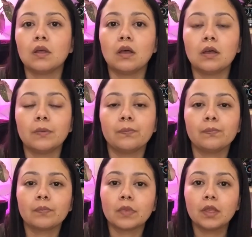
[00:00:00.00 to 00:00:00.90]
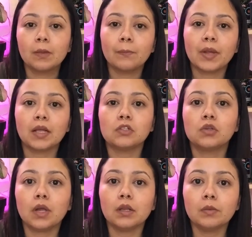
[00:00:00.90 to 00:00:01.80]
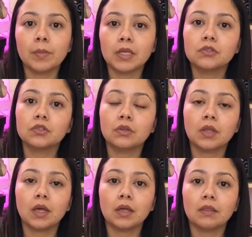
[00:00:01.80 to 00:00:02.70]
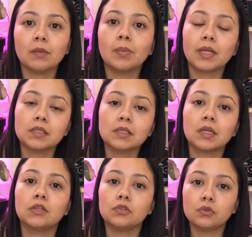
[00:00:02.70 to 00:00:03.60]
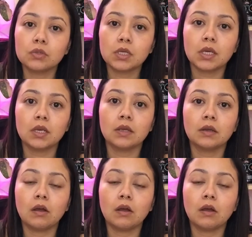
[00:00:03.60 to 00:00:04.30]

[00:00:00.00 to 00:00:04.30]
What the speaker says: but I try to make sure that the plants that I do take